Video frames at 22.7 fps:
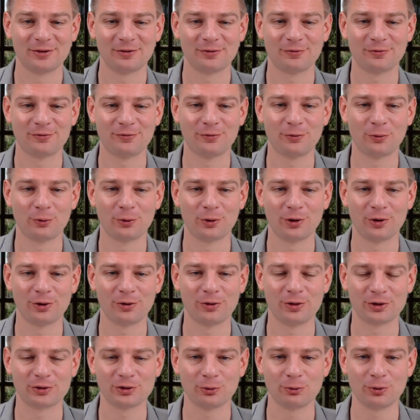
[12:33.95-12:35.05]
for
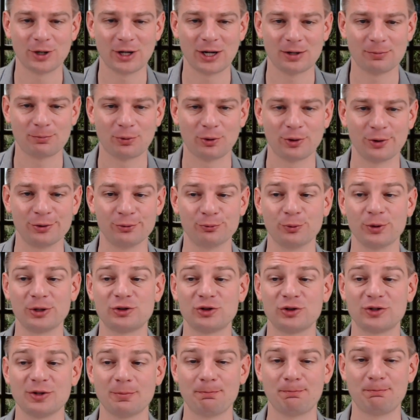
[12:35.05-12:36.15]
the token endpoint, which
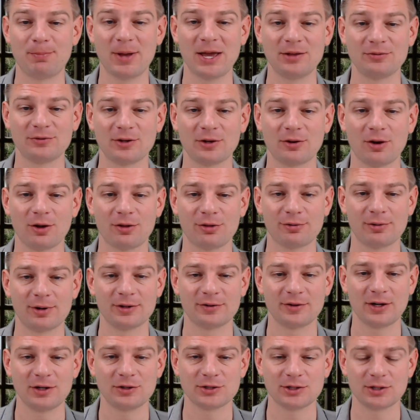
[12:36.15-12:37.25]
is a basic
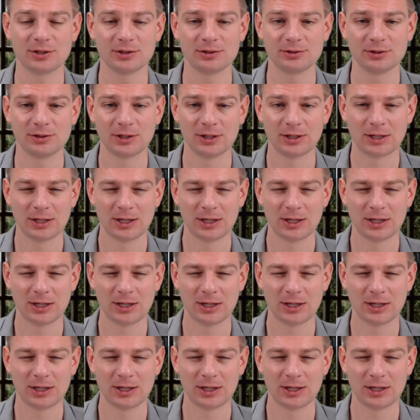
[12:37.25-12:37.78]
authorization.